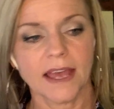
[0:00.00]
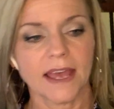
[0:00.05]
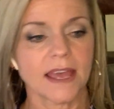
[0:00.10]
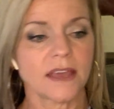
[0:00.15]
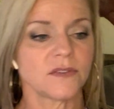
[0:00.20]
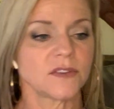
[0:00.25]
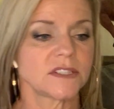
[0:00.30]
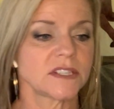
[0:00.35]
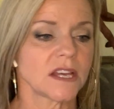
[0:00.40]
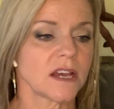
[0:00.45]

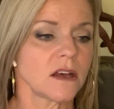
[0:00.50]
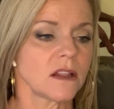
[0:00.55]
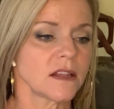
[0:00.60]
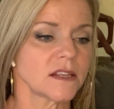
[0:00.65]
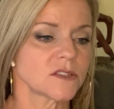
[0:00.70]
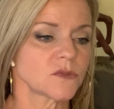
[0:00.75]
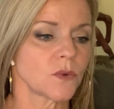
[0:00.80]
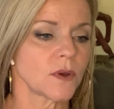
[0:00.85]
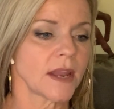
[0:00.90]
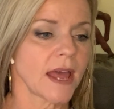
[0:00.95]
If you tell
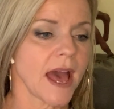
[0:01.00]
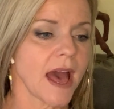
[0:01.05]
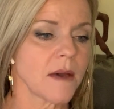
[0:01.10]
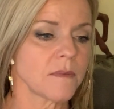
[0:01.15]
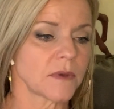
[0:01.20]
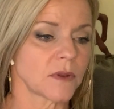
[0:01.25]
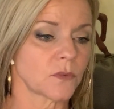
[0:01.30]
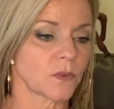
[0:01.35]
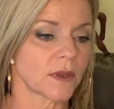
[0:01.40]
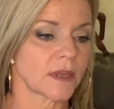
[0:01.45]
us what
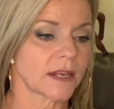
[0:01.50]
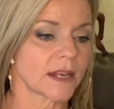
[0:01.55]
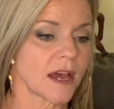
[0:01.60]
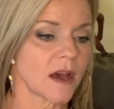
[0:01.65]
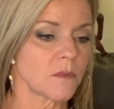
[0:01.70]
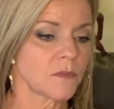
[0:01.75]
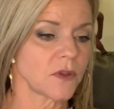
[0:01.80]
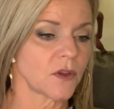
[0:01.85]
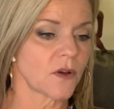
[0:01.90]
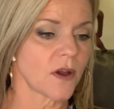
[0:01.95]
happened, we can
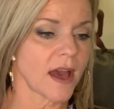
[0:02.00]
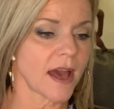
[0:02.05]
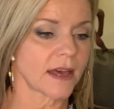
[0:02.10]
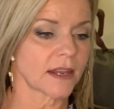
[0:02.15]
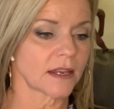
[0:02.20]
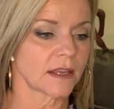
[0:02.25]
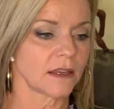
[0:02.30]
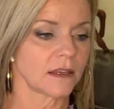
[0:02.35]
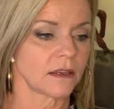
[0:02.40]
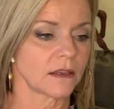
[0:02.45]
help you,
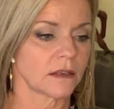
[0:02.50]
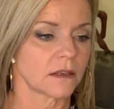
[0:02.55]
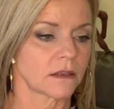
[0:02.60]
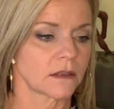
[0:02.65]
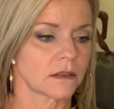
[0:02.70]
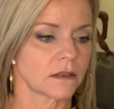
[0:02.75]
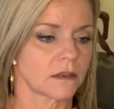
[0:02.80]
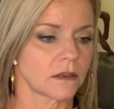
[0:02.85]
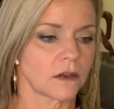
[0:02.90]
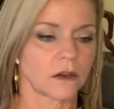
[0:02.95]
Addy.
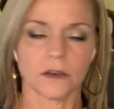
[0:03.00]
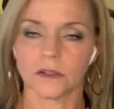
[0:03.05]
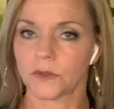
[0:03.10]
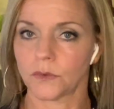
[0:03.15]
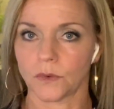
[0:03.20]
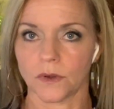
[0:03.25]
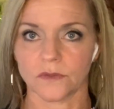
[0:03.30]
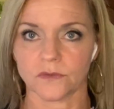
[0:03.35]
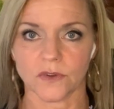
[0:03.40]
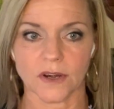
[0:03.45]
Only
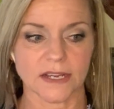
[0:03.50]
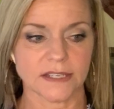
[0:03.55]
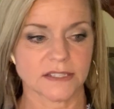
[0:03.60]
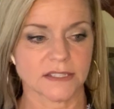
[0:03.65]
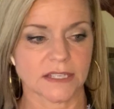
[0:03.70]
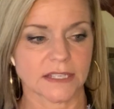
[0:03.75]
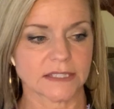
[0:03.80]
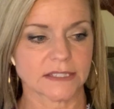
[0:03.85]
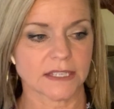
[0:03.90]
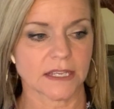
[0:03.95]
one phrase
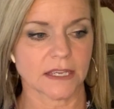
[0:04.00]
sinks